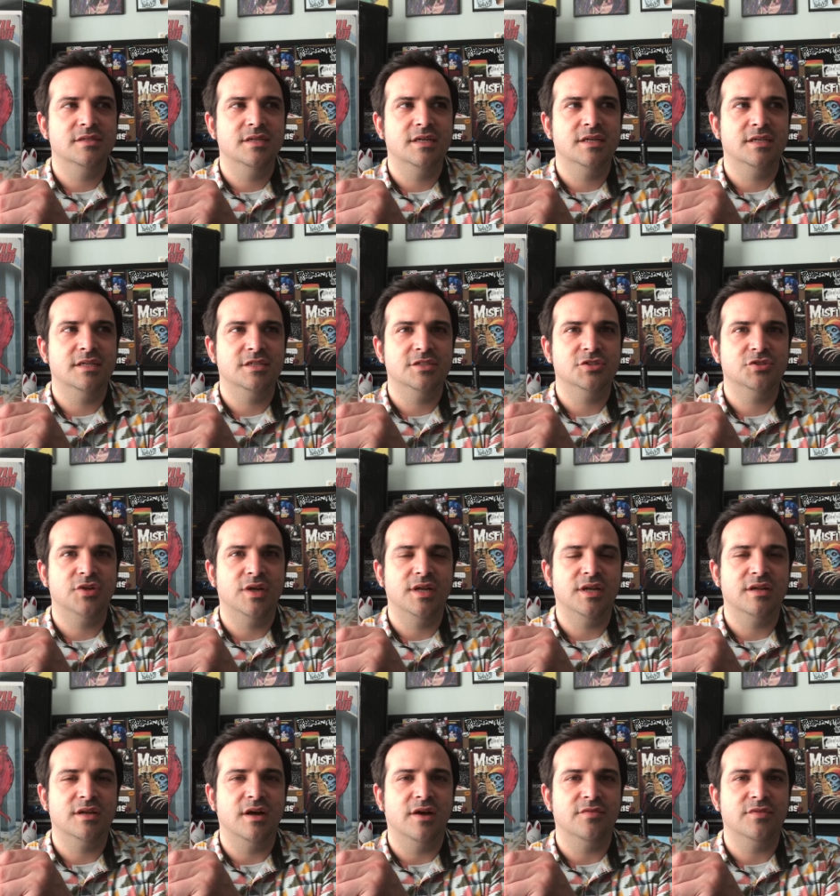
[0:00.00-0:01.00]

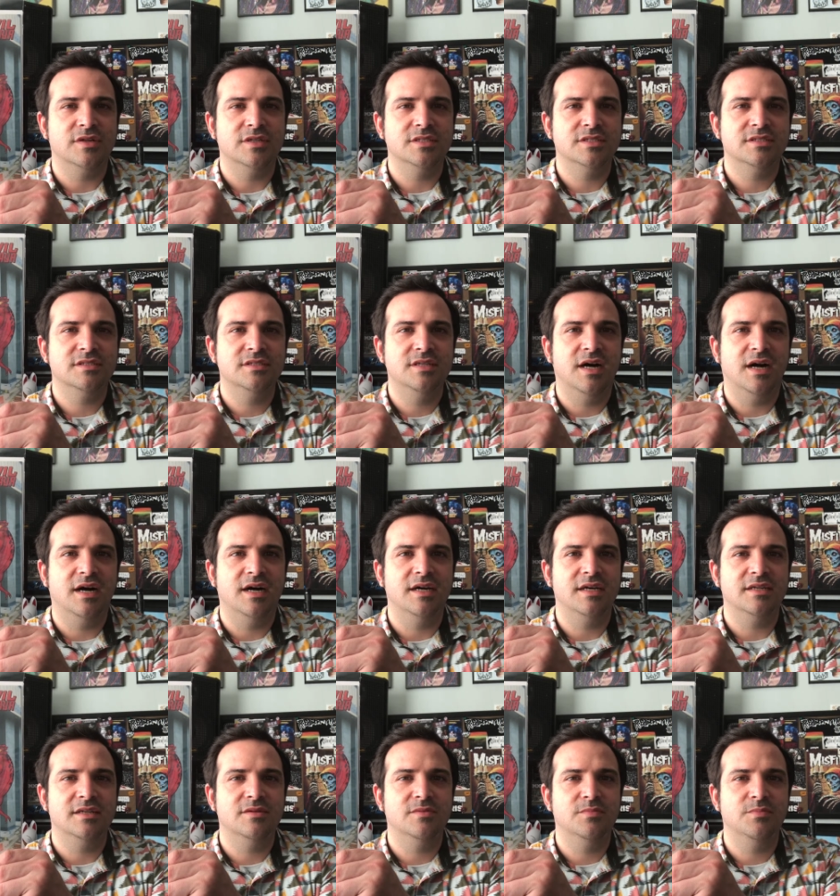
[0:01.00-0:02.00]
illustrated covers,
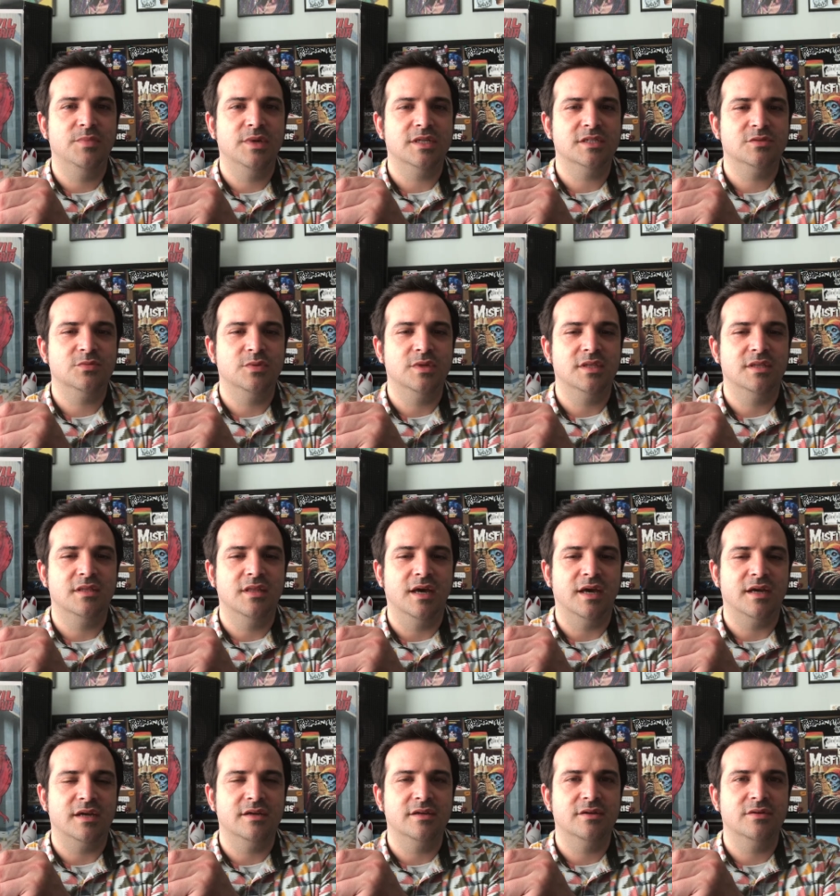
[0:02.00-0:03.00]
not mixed with
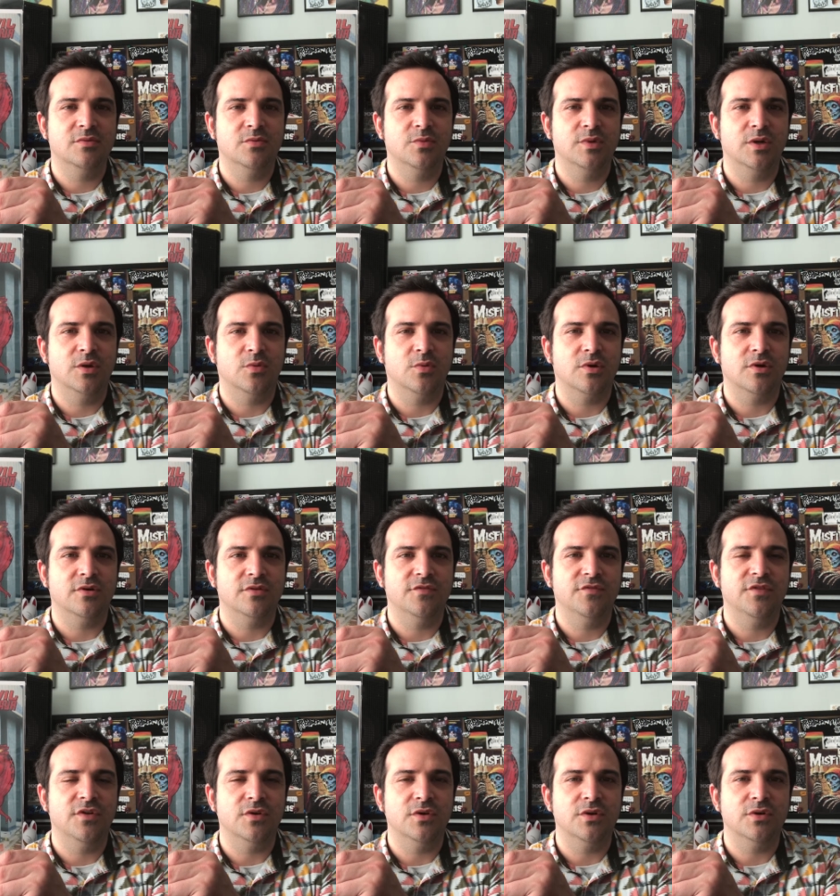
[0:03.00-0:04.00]
like real world
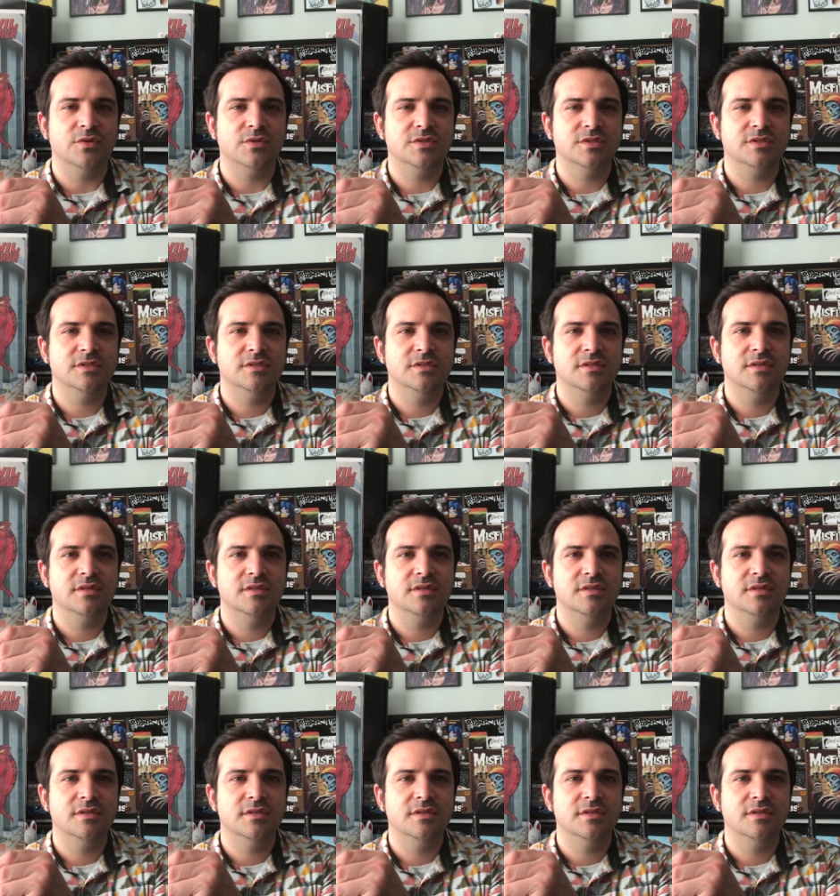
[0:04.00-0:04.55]
photos.